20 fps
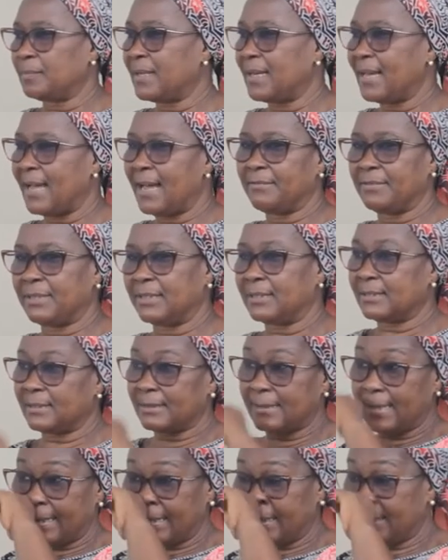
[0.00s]
They have it.
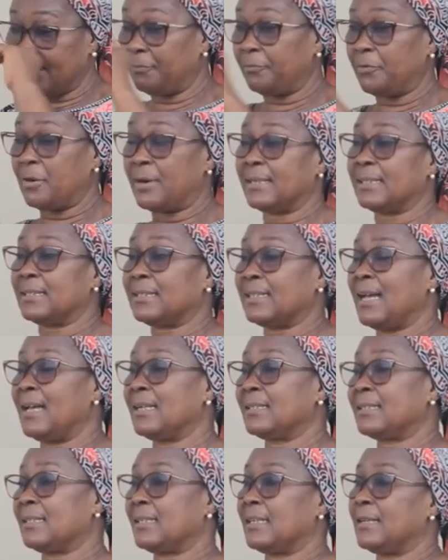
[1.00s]
For instance,